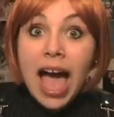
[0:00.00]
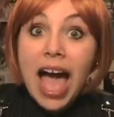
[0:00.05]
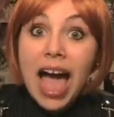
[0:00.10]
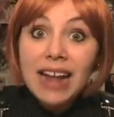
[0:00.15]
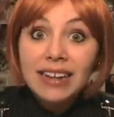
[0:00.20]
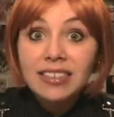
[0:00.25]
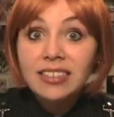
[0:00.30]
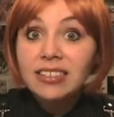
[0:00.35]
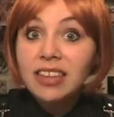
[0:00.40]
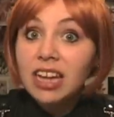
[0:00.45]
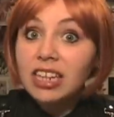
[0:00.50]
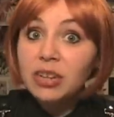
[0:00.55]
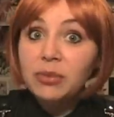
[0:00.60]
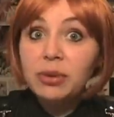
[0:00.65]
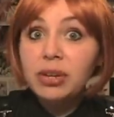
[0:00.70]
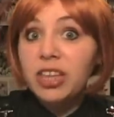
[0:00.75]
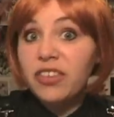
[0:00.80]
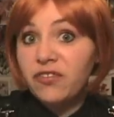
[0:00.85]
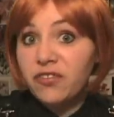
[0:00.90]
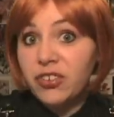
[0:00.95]
I decided
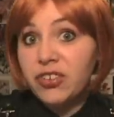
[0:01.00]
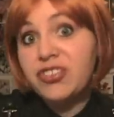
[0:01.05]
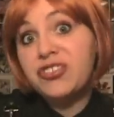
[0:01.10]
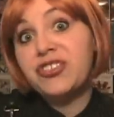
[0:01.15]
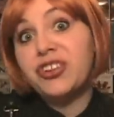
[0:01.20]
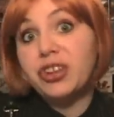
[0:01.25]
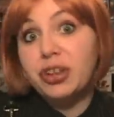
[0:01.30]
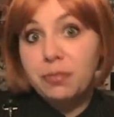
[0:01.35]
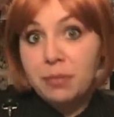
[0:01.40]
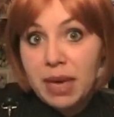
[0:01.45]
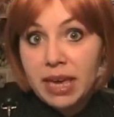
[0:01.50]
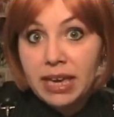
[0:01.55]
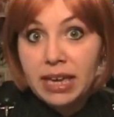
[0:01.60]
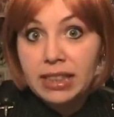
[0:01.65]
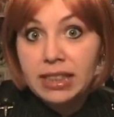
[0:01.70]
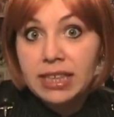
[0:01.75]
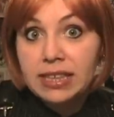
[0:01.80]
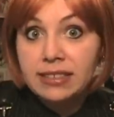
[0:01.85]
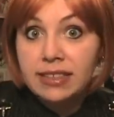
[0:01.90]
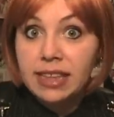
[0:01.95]
when I first started
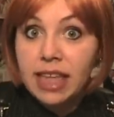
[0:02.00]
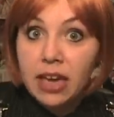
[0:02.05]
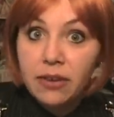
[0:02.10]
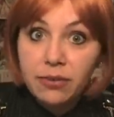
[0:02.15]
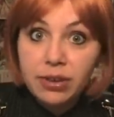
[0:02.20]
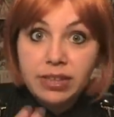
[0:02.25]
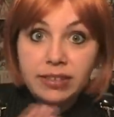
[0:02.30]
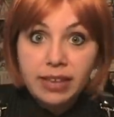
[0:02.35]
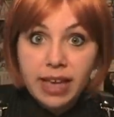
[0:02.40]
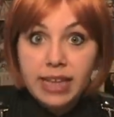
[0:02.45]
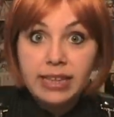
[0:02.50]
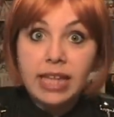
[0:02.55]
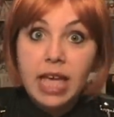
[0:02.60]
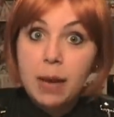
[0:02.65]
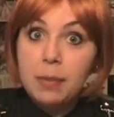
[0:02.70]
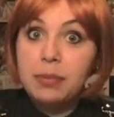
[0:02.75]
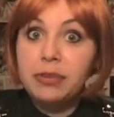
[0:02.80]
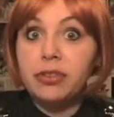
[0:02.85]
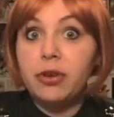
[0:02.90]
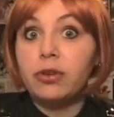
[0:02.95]
making these that every 10
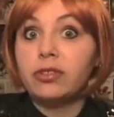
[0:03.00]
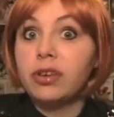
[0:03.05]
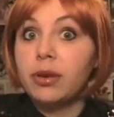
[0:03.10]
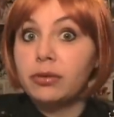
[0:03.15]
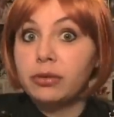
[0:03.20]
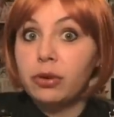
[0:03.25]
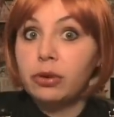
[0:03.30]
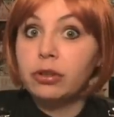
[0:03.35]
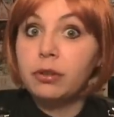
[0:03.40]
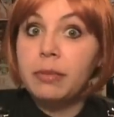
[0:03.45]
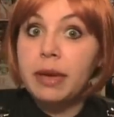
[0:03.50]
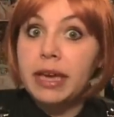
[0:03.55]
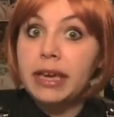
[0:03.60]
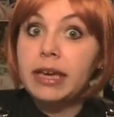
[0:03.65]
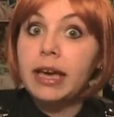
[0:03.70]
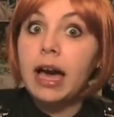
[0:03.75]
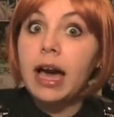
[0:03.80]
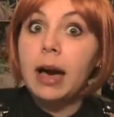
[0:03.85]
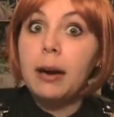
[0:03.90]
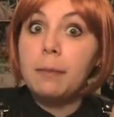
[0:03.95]
episodes I was going to
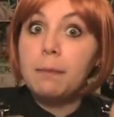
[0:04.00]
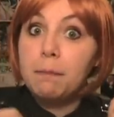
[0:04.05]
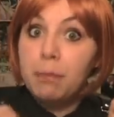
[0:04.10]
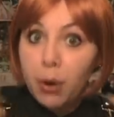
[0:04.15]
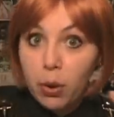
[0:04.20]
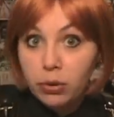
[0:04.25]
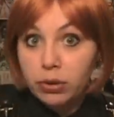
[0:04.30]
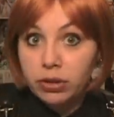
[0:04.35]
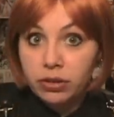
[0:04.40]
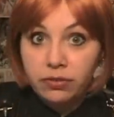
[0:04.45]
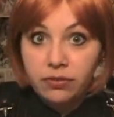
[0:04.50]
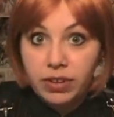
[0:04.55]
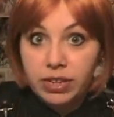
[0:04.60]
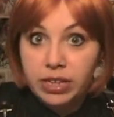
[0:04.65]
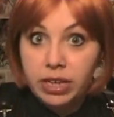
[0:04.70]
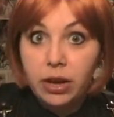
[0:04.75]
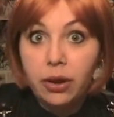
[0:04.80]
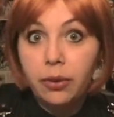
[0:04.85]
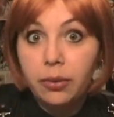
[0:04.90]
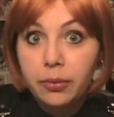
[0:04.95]
make a bonus
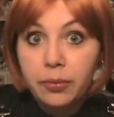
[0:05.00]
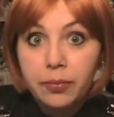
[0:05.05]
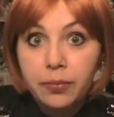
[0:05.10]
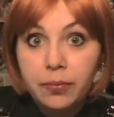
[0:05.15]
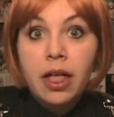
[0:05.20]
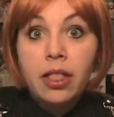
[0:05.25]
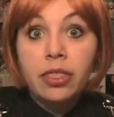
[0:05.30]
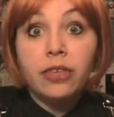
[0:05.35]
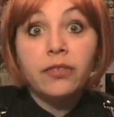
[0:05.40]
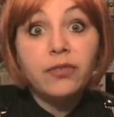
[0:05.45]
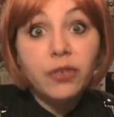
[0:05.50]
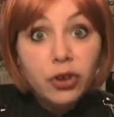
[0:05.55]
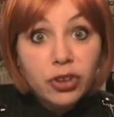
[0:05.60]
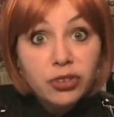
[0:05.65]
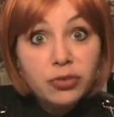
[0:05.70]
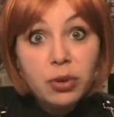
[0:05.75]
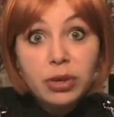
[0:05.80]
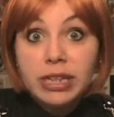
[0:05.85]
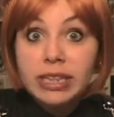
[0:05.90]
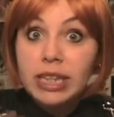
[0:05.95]
video. The
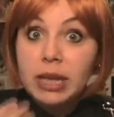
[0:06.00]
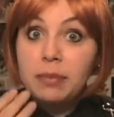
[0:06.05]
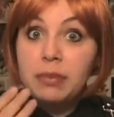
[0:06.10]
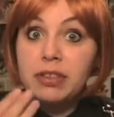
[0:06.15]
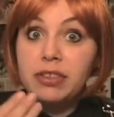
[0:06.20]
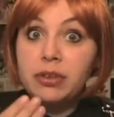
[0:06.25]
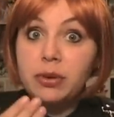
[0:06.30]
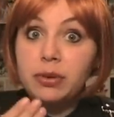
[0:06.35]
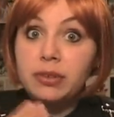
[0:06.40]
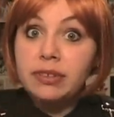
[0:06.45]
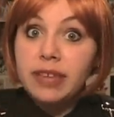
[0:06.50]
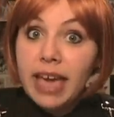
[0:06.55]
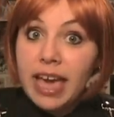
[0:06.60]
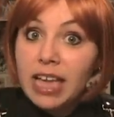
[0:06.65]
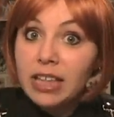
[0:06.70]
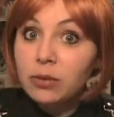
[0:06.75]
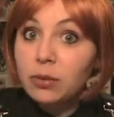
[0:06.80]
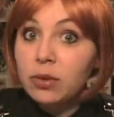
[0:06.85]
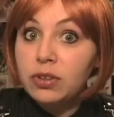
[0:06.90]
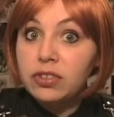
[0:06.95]
first one at episode
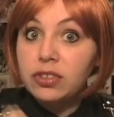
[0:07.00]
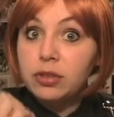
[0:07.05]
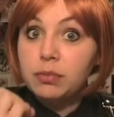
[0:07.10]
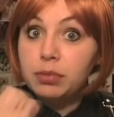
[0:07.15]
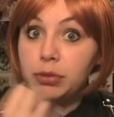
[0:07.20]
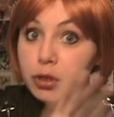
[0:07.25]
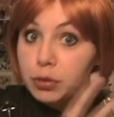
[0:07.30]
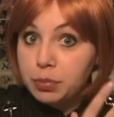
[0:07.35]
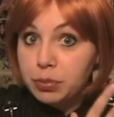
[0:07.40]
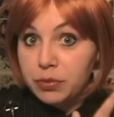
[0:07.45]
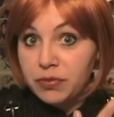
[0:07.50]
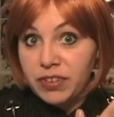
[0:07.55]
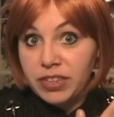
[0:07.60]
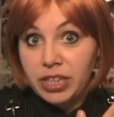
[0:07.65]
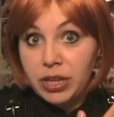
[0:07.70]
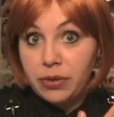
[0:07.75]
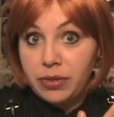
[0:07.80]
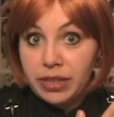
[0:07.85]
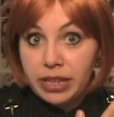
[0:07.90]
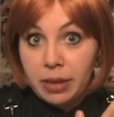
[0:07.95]
10 was the blooper
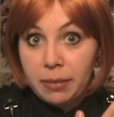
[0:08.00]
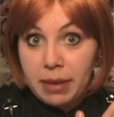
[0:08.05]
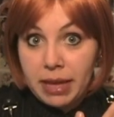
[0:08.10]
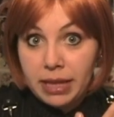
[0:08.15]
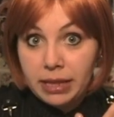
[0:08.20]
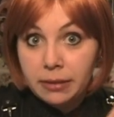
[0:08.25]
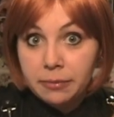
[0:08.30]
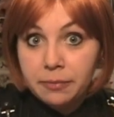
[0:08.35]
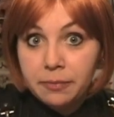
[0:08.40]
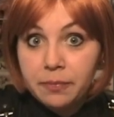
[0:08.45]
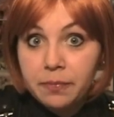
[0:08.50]
video that I made.